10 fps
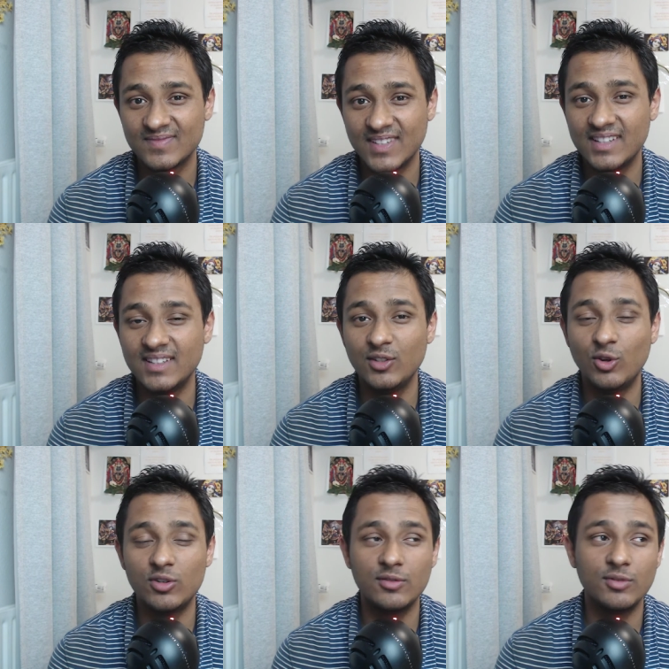And then
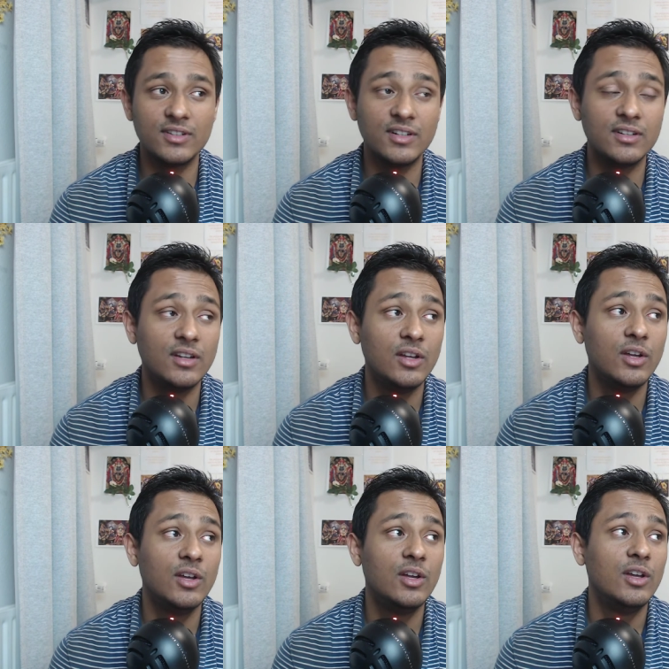Lord Shiva said,
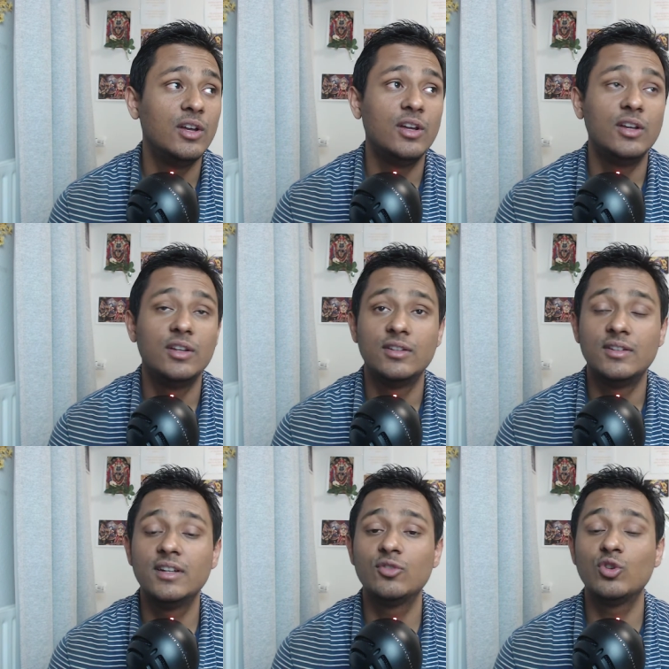
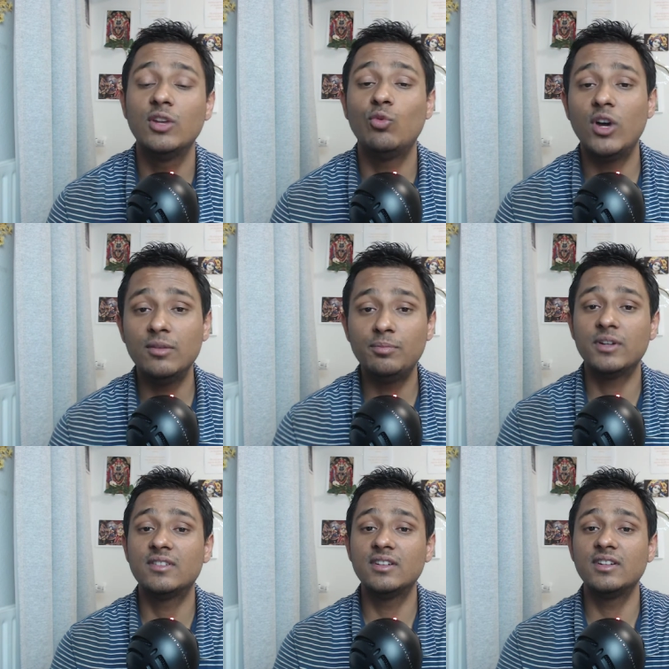There is only one
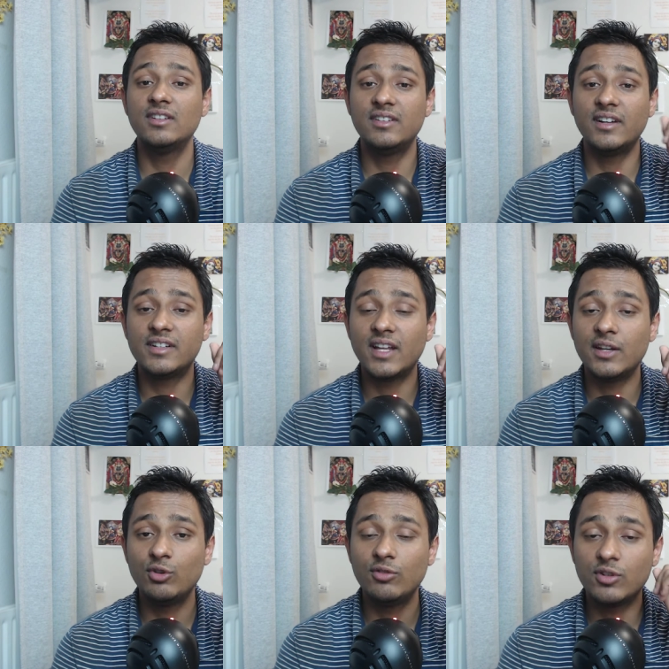person in this entire
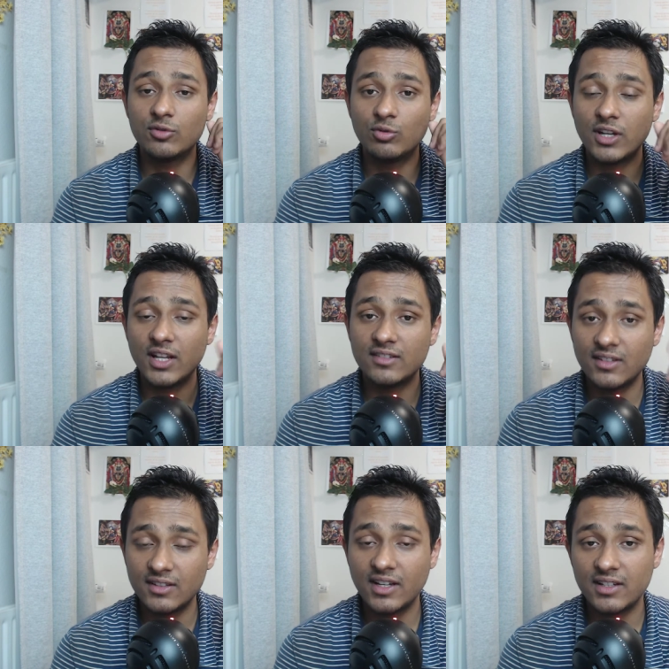universe who can
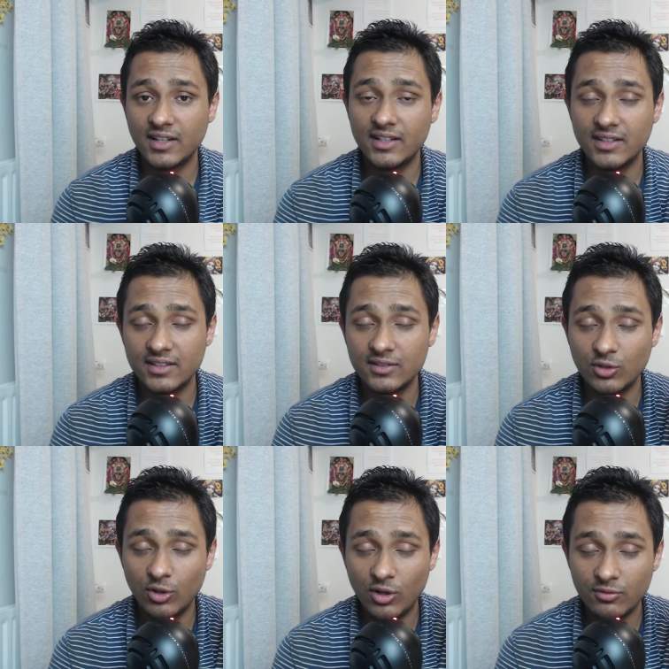answer that, and that is
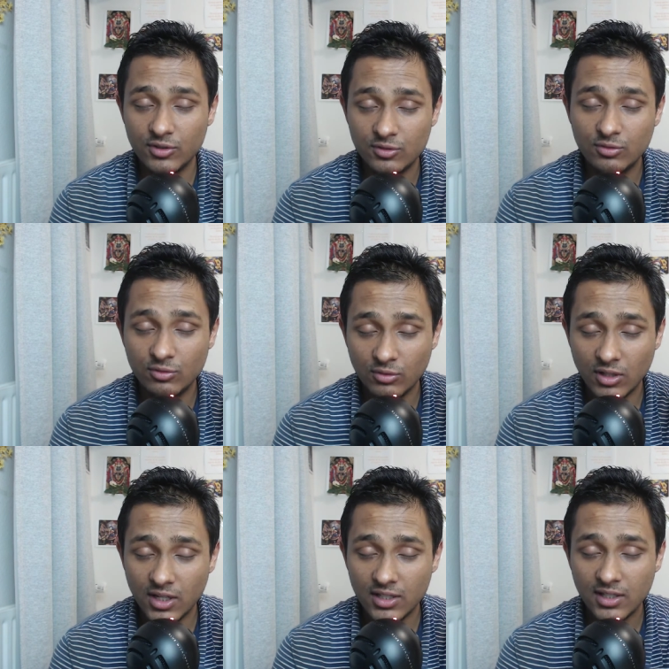Lord Vishnu,
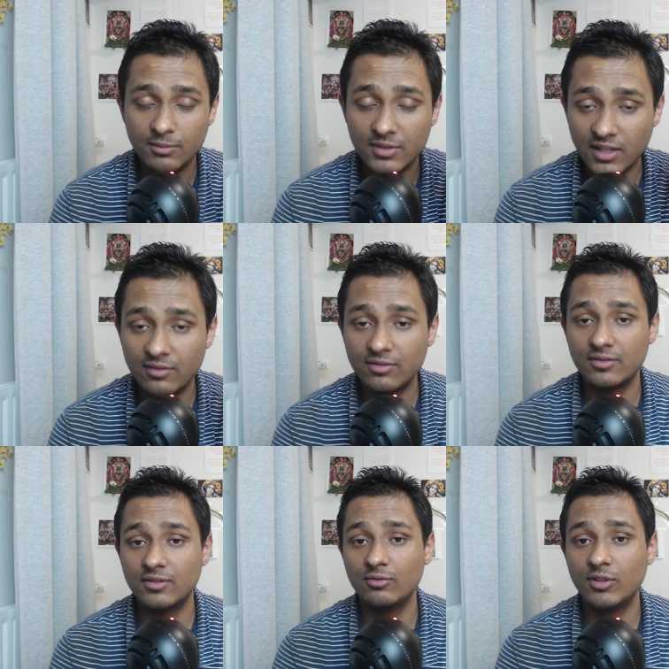Hari himself.
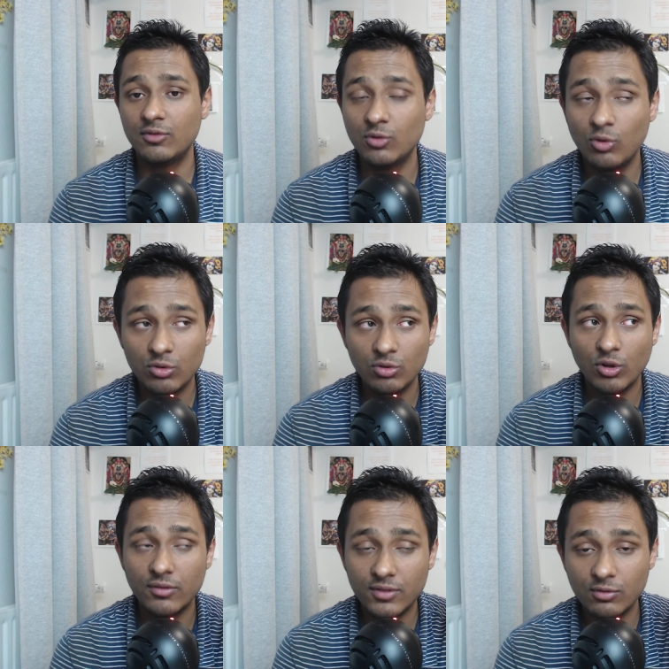We have to go to
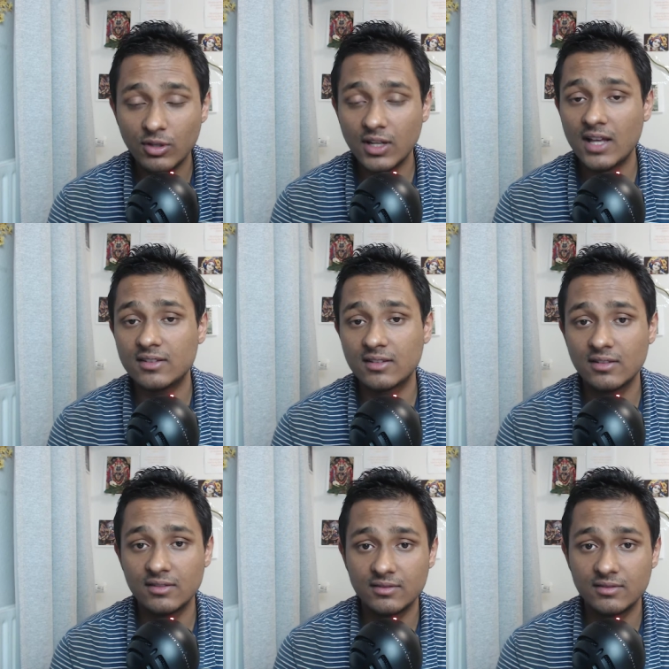Lord Vishnu and ask.